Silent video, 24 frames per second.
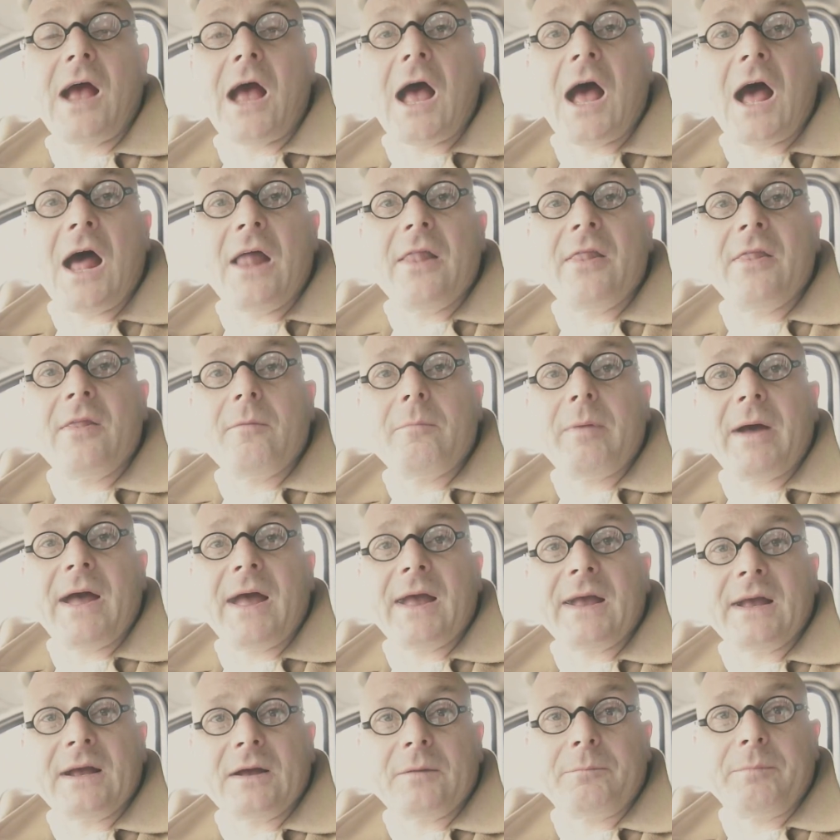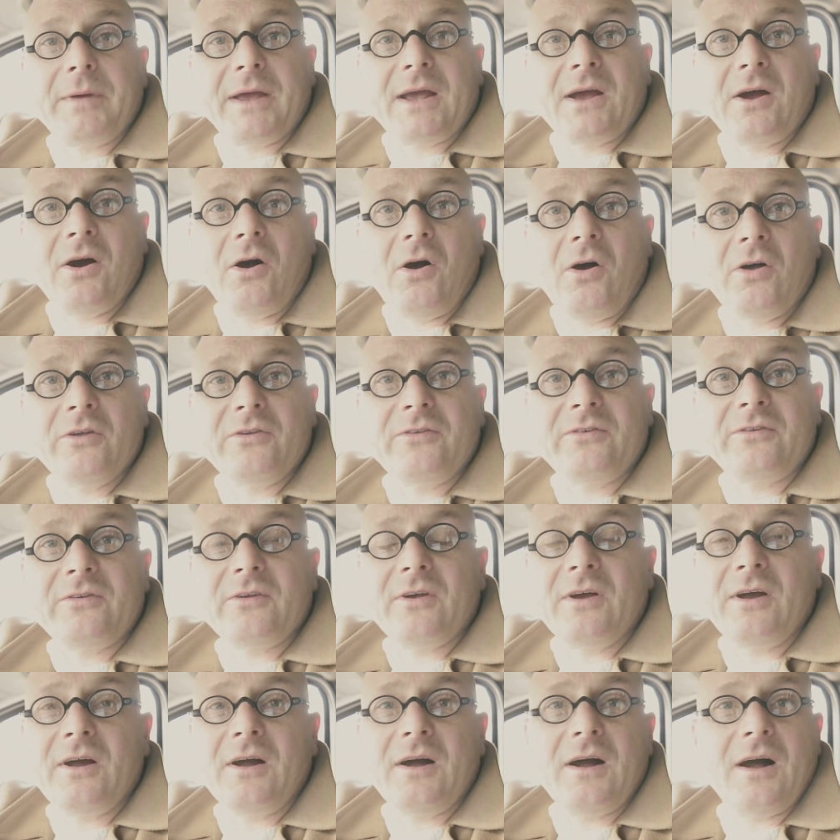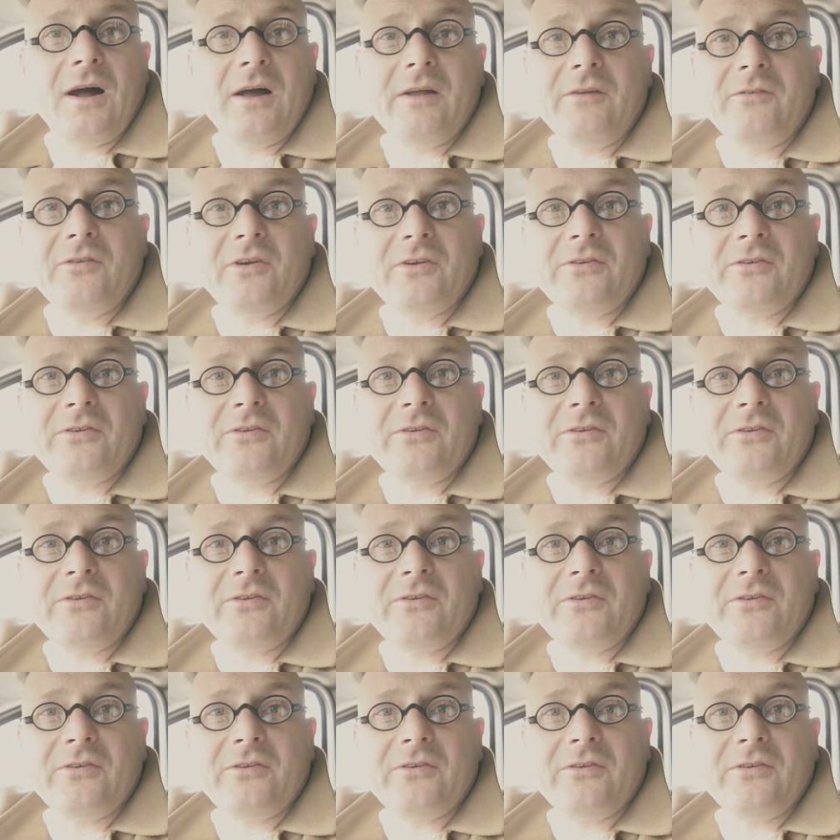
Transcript: at the bank, because I